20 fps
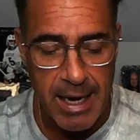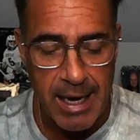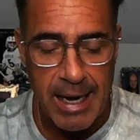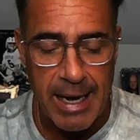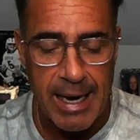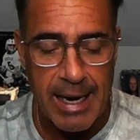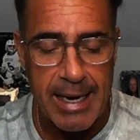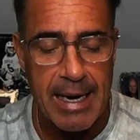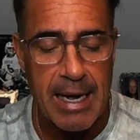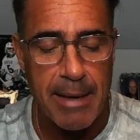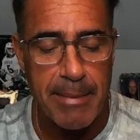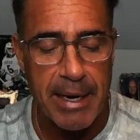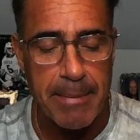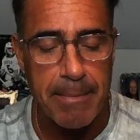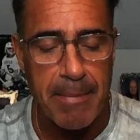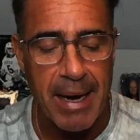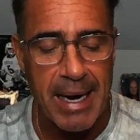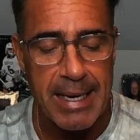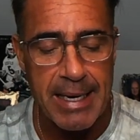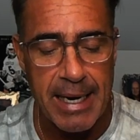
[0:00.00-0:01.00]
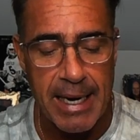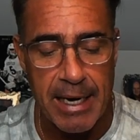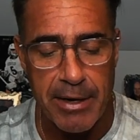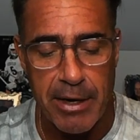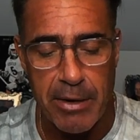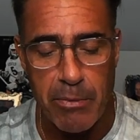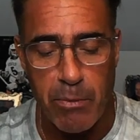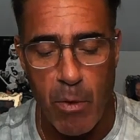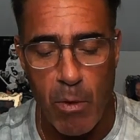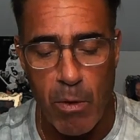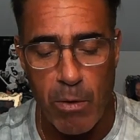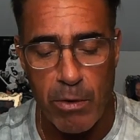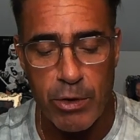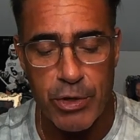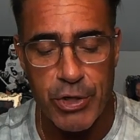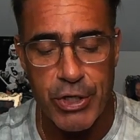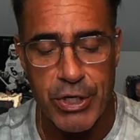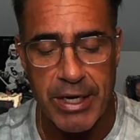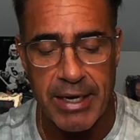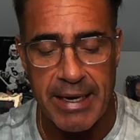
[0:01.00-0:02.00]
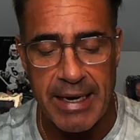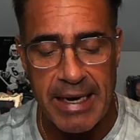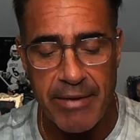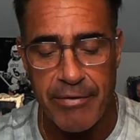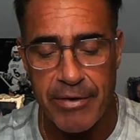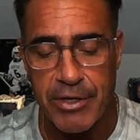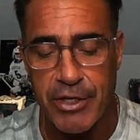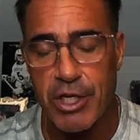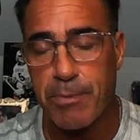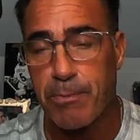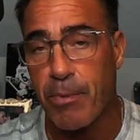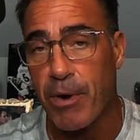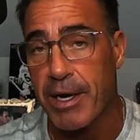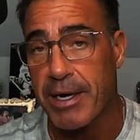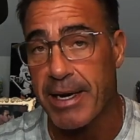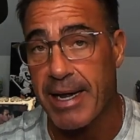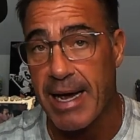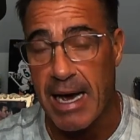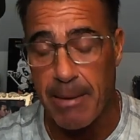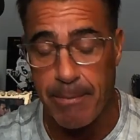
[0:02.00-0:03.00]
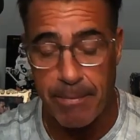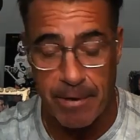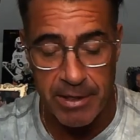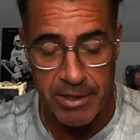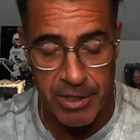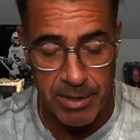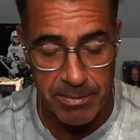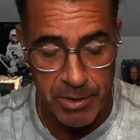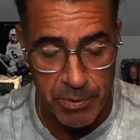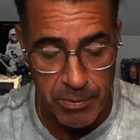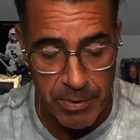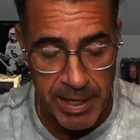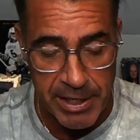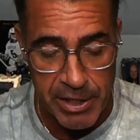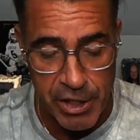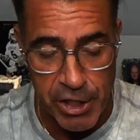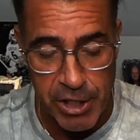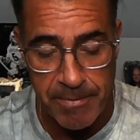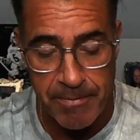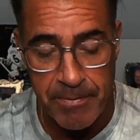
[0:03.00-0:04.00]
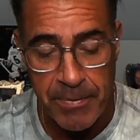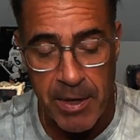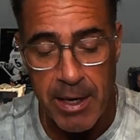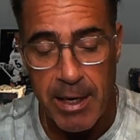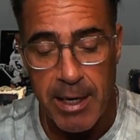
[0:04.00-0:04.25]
Economic might ended wars and even spread capitalism's reach.